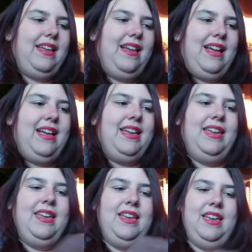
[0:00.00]

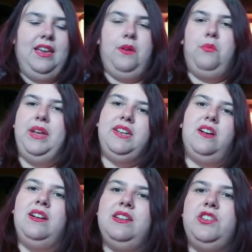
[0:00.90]
I went
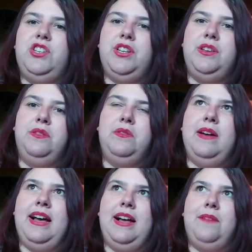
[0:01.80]
on to
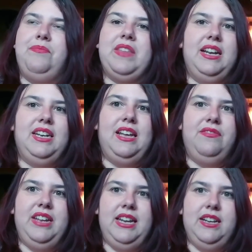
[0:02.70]

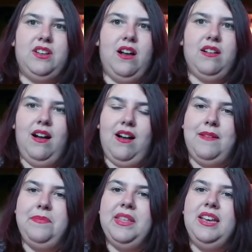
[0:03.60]

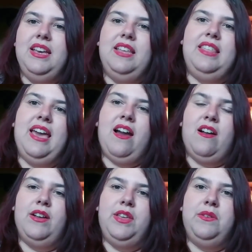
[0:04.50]
loveknitting.com. They
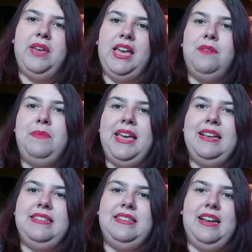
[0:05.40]
are a
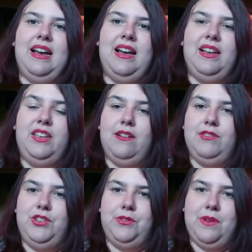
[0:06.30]
UK-based yarn
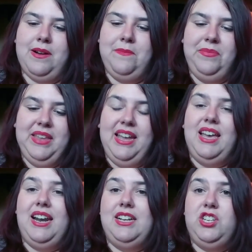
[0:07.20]
store,
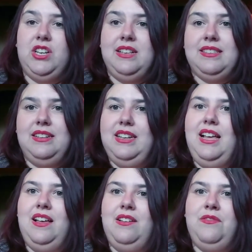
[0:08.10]
and I just
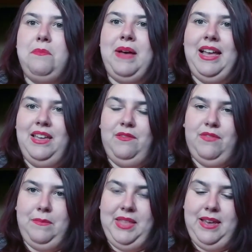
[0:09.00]
love buying
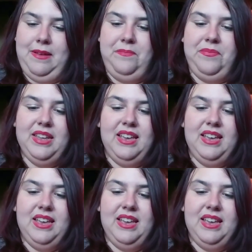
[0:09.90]
from them.